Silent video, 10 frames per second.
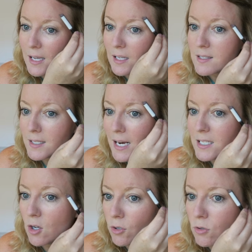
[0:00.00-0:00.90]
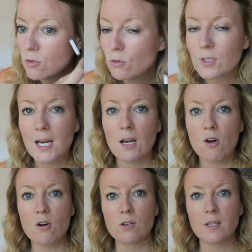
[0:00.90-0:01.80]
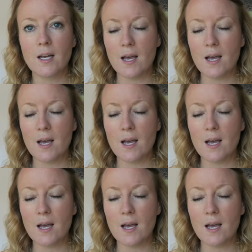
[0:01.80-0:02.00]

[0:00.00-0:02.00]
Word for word: It stays on all day long,